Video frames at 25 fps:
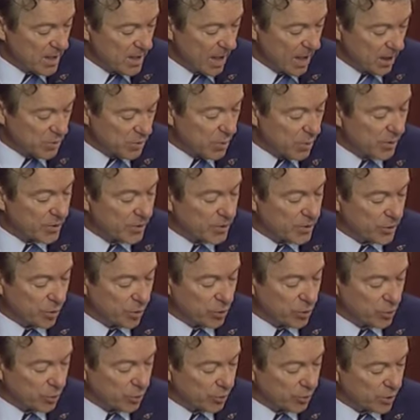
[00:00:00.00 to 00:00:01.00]
as well as
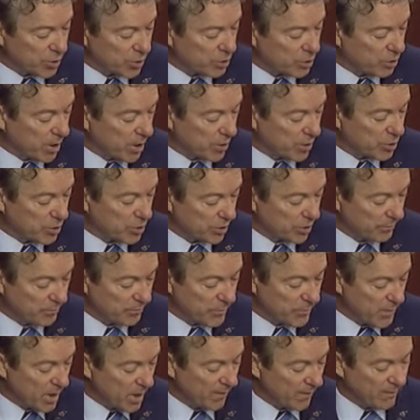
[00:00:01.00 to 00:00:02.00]
surgical
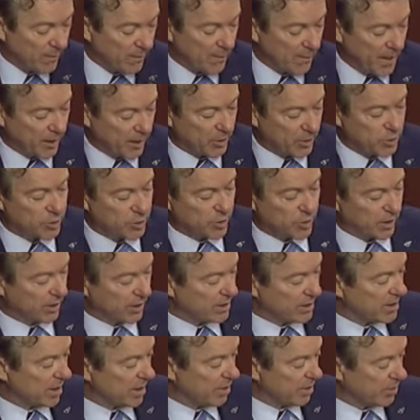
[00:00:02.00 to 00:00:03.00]
destruction of a minor's
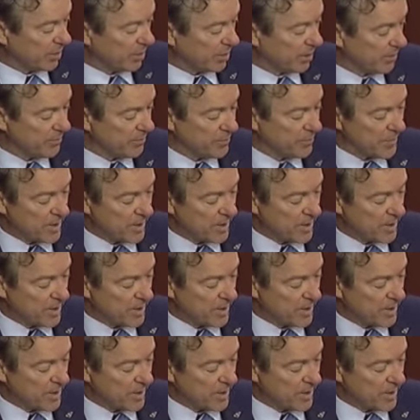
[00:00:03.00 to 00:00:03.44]
genitalia.